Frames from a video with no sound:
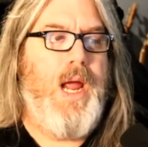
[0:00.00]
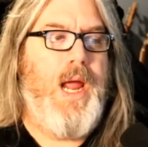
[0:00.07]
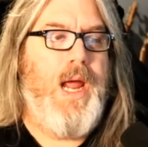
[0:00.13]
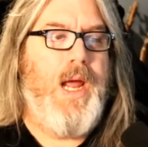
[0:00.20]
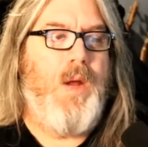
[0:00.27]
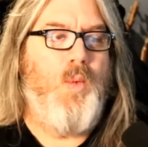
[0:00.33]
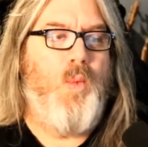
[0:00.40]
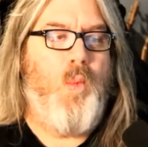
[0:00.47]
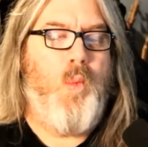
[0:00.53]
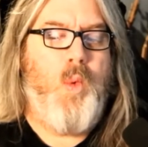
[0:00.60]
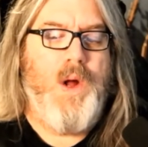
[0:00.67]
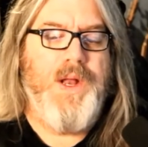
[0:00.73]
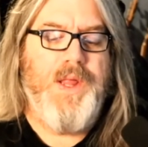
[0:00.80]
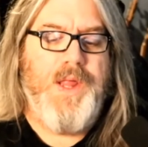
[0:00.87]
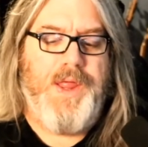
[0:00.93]
And
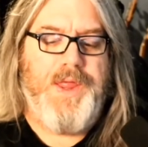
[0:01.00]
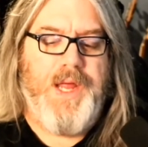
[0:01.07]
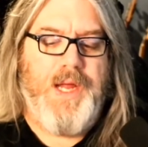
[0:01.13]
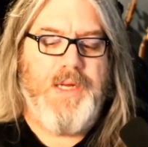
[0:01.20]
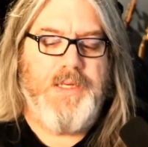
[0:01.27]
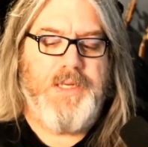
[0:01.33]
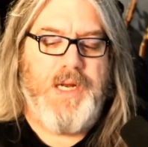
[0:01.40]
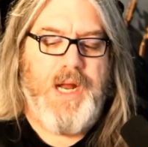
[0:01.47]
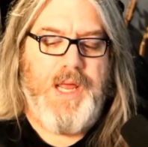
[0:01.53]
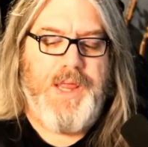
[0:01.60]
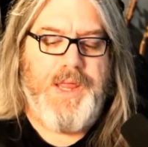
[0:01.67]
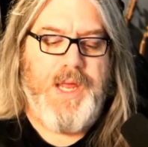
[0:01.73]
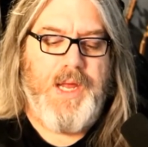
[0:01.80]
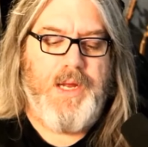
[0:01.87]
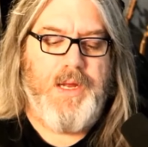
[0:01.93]
one of the things that I
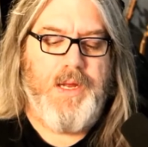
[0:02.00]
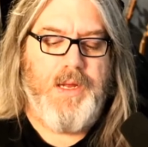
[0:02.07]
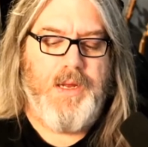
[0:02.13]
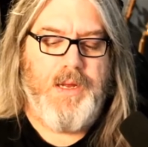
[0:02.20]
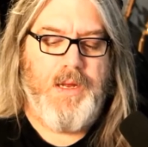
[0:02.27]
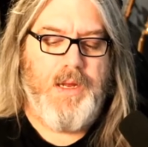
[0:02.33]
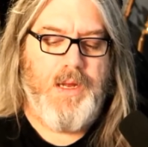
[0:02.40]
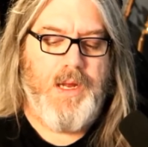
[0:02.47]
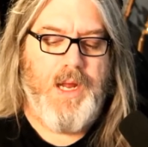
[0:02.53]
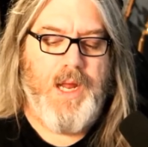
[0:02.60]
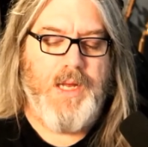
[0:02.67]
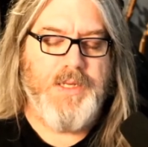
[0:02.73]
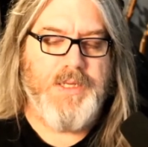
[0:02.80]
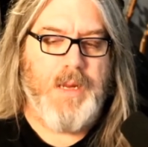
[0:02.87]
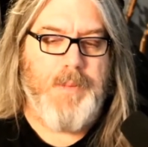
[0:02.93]
think
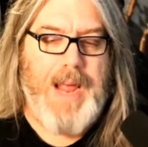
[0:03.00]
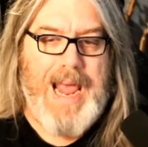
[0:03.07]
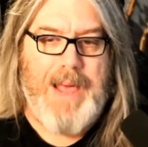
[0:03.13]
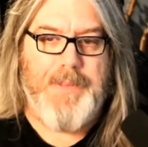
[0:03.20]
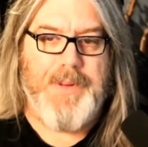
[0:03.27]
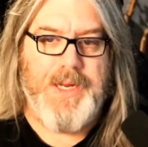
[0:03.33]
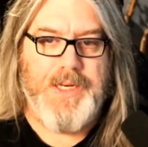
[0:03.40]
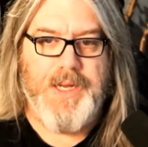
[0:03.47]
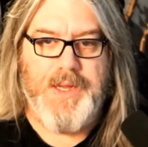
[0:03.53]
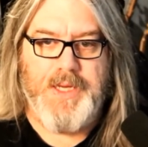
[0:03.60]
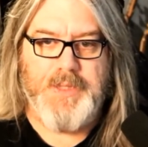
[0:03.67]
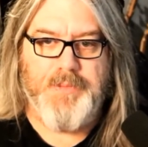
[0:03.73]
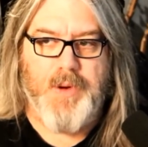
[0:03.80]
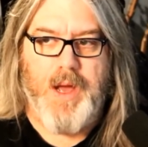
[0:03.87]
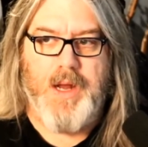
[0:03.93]
ends up happening to
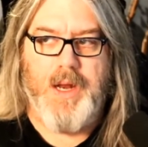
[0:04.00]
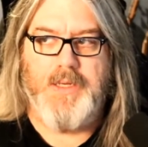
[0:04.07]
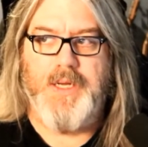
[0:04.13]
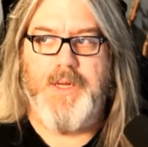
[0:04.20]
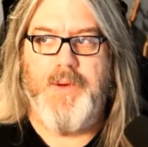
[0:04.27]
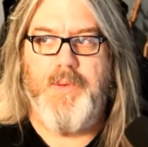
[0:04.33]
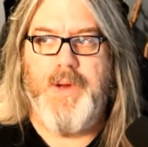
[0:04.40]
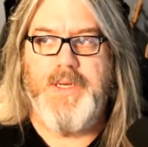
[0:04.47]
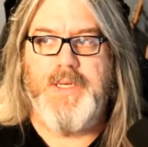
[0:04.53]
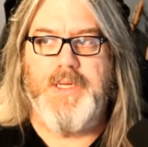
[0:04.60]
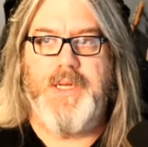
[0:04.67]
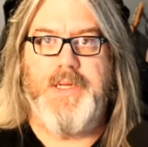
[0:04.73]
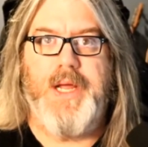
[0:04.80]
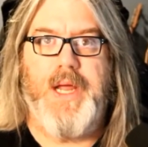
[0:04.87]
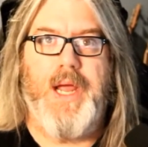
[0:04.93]
these products and the reason
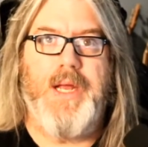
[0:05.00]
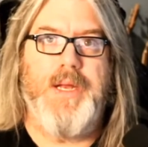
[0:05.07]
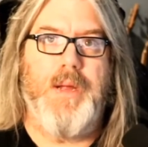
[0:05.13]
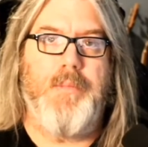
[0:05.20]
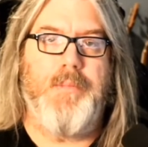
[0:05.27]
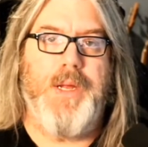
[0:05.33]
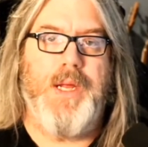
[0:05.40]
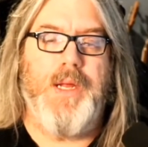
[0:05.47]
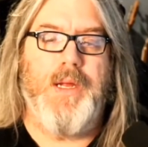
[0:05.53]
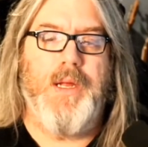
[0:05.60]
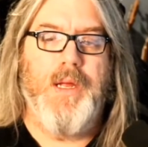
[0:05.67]
that they end up being